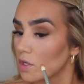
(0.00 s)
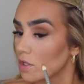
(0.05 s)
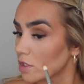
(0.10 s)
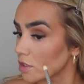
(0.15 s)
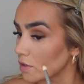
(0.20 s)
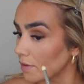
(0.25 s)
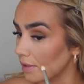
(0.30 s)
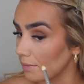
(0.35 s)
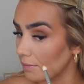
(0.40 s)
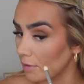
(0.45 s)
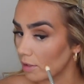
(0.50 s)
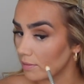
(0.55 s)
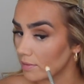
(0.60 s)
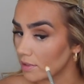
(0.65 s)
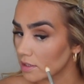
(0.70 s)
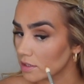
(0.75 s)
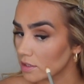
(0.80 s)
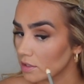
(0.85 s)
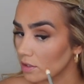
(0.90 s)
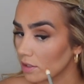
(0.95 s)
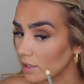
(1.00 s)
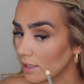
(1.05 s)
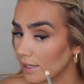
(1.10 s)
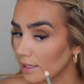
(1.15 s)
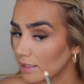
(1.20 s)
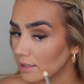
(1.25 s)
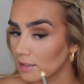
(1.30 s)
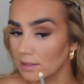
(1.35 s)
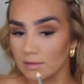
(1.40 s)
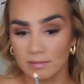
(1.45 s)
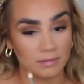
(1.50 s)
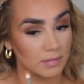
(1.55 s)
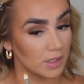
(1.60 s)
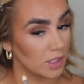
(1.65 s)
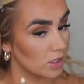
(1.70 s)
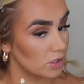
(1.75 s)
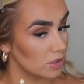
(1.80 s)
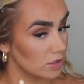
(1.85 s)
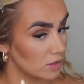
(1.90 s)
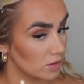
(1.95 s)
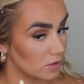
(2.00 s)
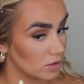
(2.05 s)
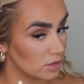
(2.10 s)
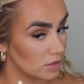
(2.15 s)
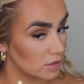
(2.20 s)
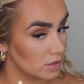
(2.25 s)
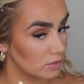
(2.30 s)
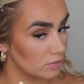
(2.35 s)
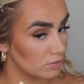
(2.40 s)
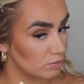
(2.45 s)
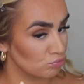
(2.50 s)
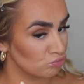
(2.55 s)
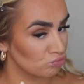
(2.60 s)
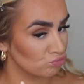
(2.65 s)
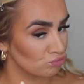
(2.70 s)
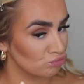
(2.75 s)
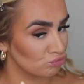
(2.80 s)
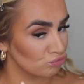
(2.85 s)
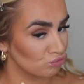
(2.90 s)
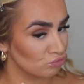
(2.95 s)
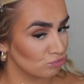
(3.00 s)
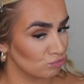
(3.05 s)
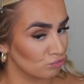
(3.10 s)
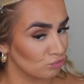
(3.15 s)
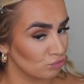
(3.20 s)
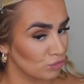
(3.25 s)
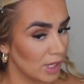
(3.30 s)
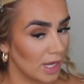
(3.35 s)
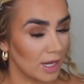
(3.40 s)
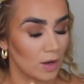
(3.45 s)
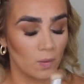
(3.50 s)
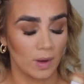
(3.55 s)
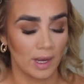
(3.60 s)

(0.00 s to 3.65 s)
So at the moment it's not connected. My nose looks out of